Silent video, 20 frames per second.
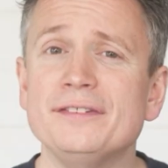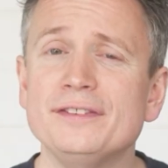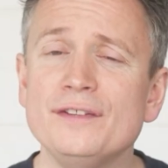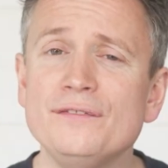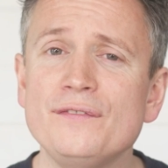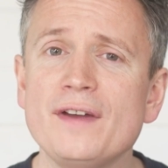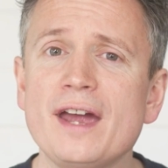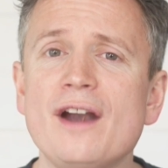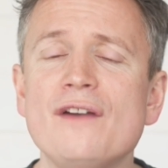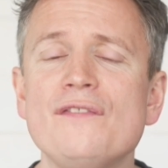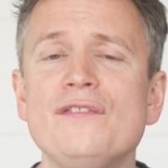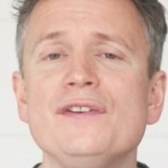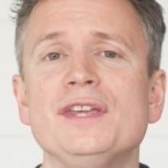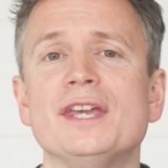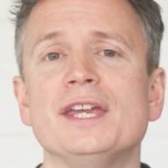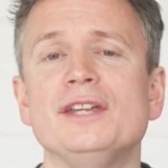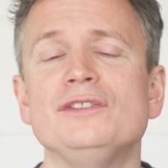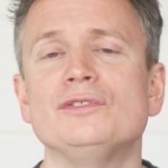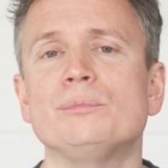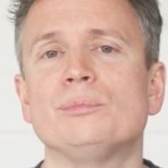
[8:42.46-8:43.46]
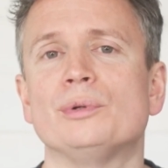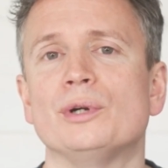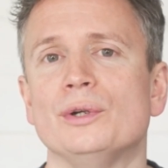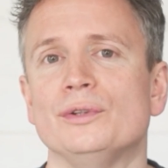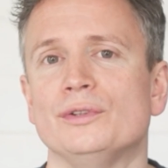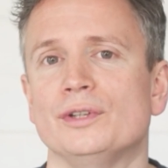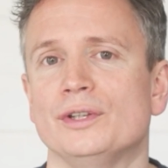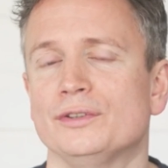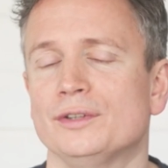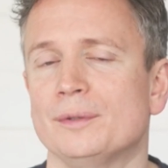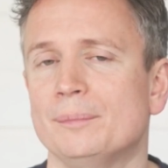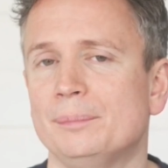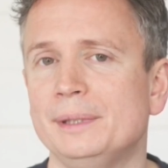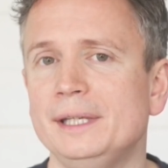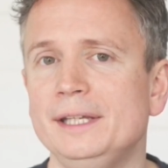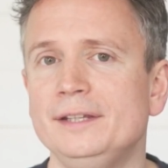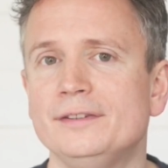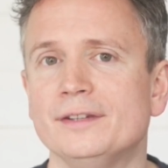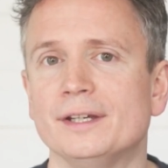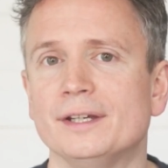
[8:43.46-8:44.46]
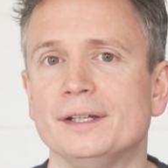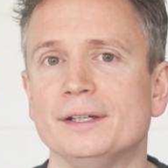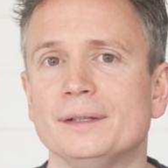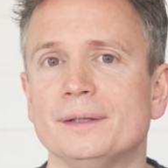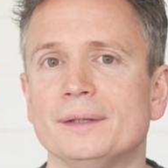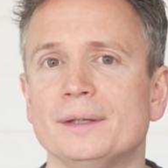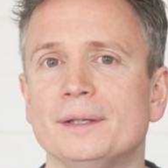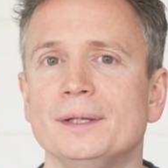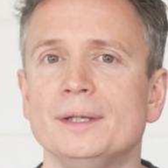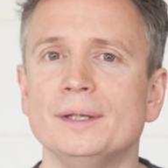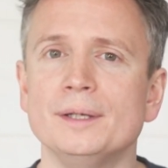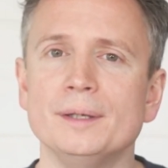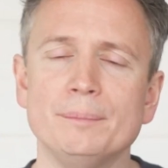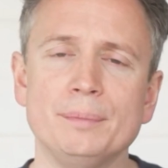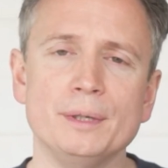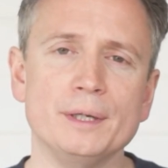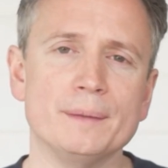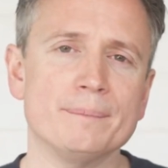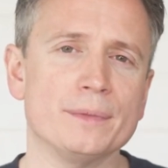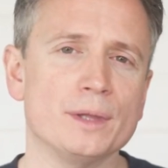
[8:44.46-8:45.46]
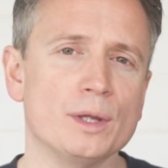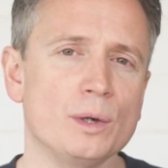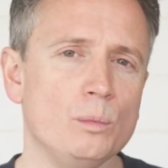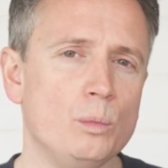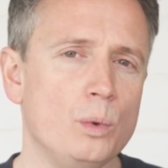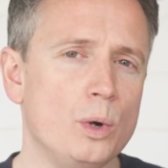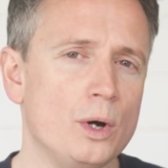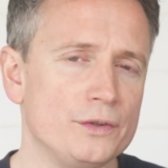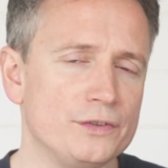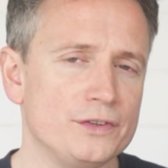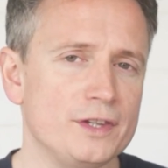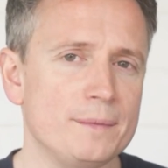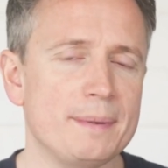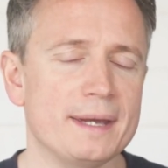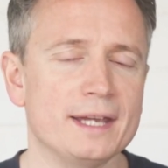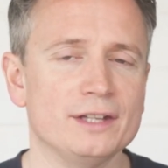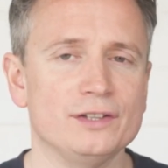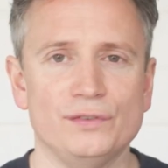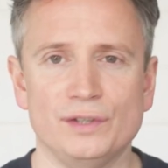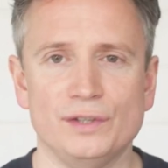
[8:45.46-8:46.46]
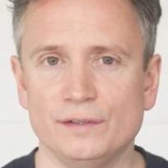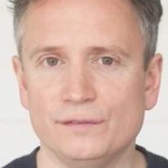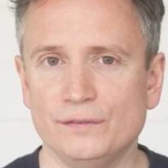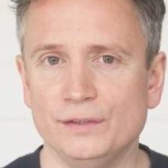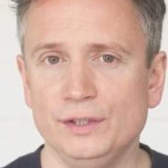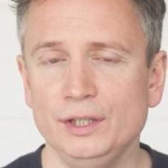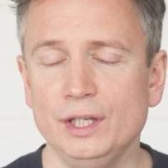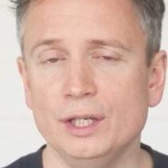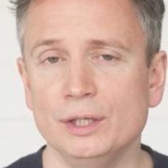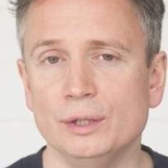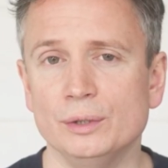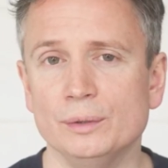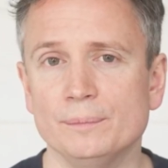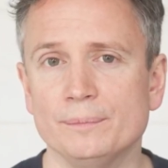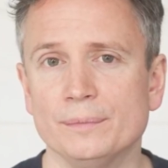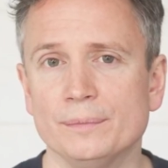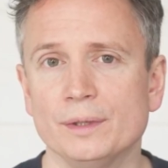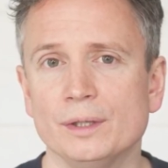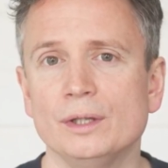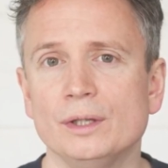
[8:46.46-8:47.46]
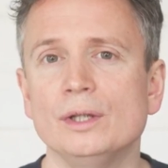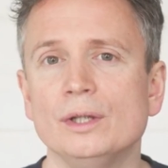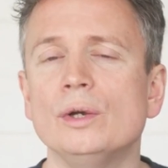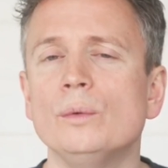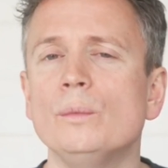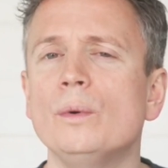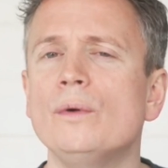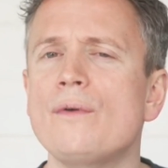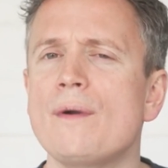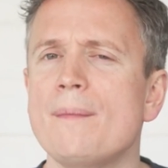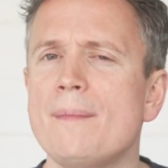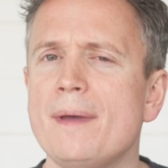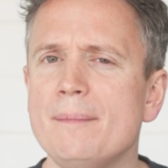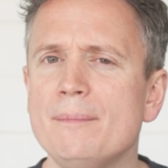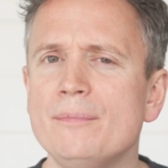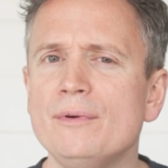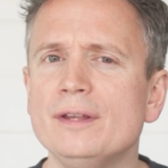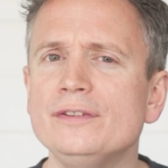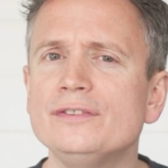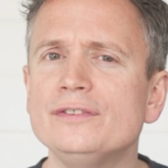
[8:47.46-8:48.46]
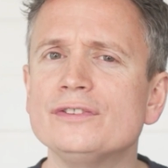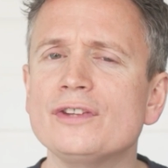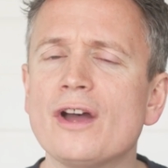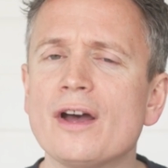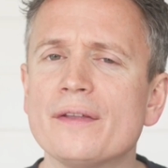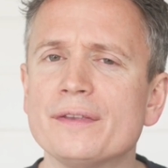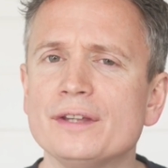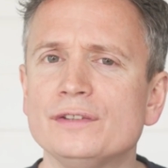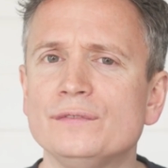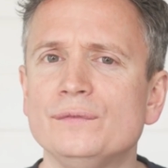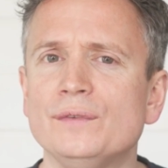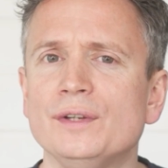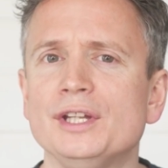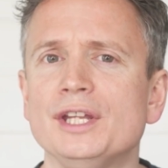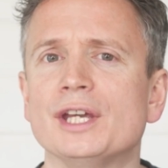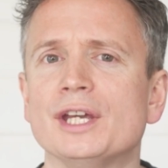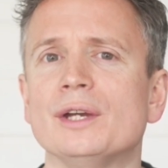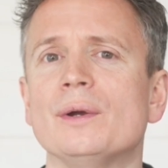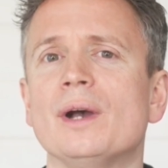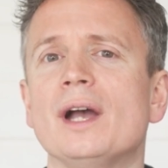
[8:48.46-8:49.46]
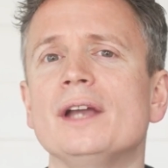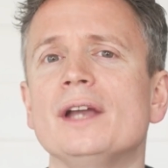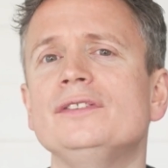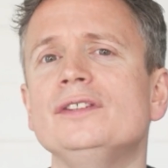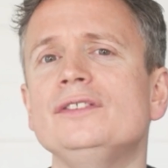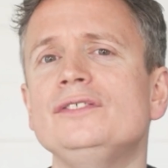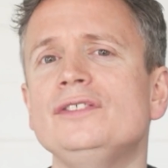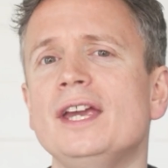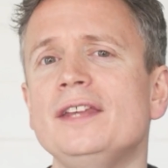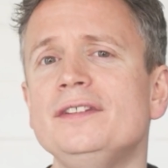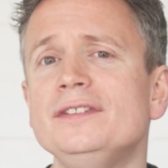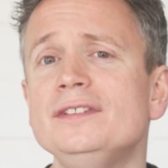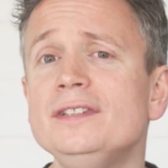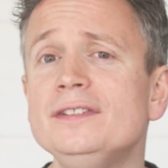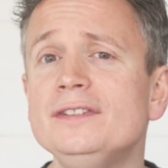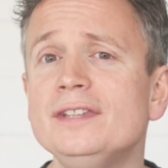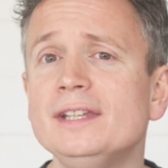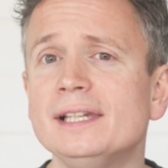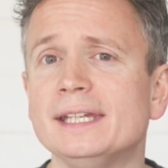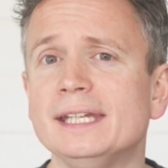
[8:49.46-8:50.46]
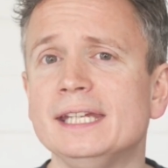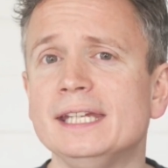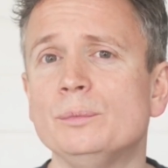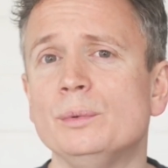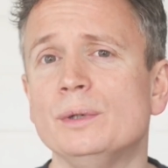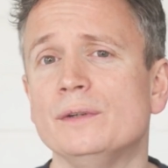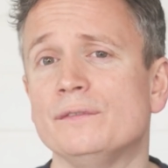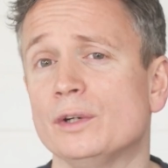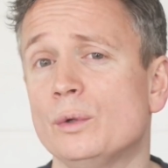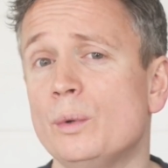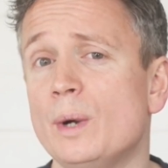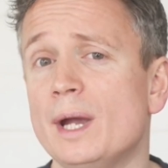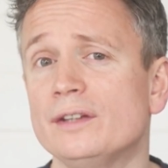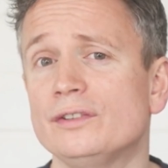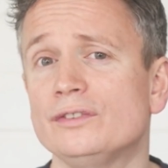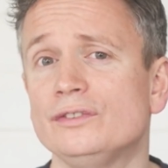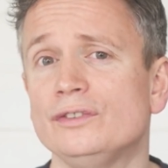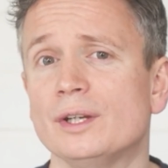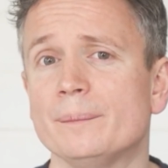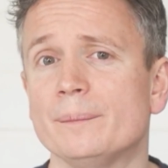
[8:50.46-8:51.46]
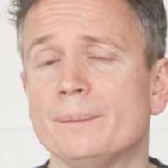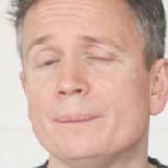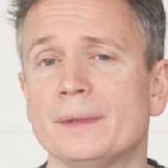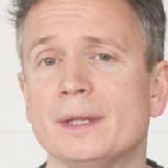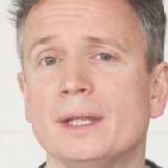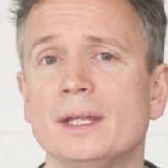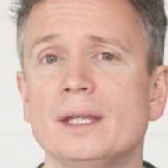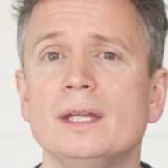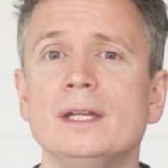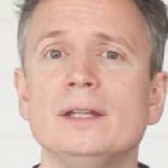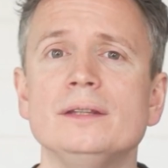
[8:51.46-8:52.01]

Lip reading: that's the verification process completed. But what's the best fit for you? Well, remember at the start of this video, I suggested to lead with a question.